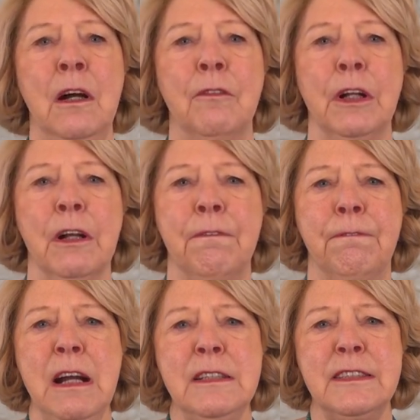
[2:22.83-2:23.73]
For the
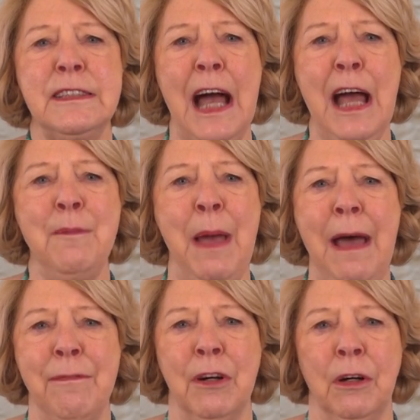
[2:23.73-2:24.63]
first time
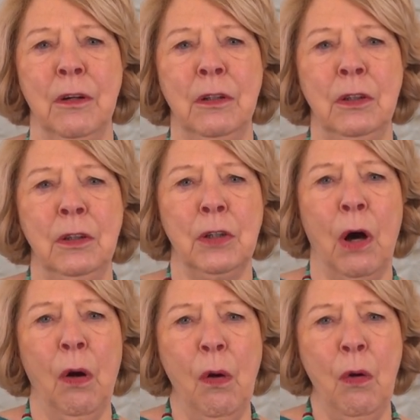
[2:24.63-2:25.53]
ever, the
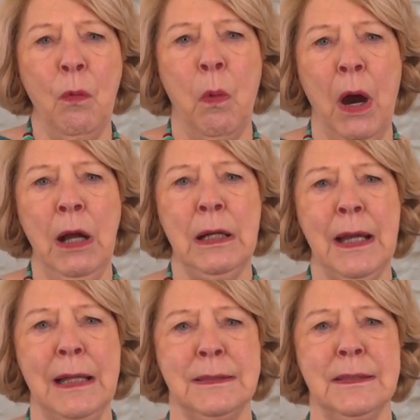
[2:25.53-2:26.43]
whole world
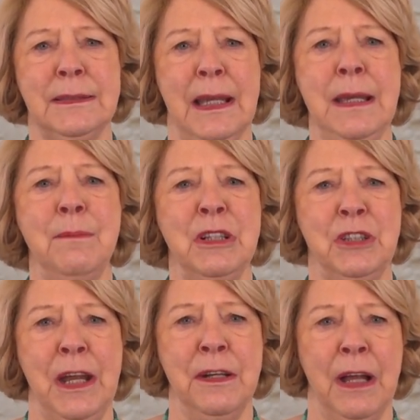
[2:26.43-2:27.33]
has the same
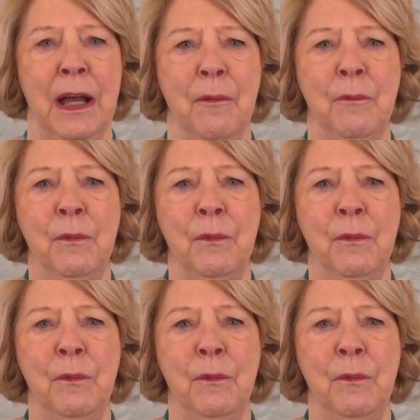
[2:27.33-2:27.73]
agenda,